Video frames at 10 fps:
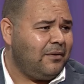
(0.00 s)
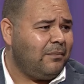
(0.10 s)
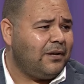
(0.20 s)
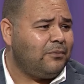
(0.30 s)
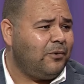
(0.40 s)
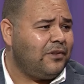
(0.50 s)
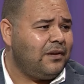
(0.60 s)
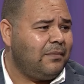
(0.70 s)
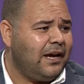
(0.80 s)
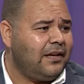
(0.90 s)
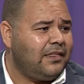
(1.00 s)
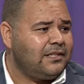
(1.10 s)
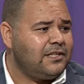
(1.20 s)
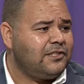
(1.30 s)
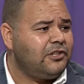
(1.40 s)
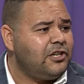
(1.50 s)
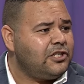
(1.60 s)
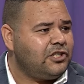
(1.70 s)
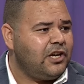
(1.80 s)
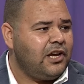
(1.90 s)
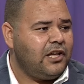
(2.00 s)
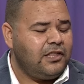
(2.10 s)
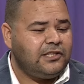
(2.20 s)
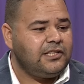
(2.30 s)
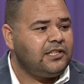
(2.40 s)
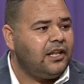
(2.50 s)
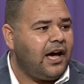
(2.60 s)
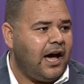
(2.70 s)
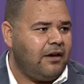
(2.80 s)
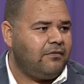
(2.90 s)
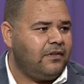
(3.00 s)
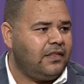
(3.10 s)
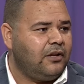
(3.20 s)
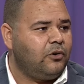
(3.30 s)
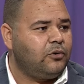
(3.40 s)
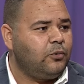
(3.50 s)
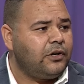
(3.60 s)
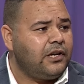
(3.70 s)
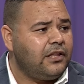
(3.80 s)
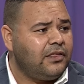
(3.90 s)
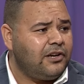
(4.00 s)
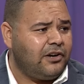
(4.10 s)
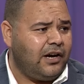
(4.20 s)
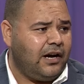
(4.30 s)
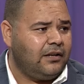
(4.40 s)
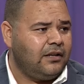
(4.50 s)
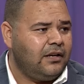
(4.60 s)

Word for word: But mm. for them, like, this is rich, this is life, and the Lord working mm. in their heart.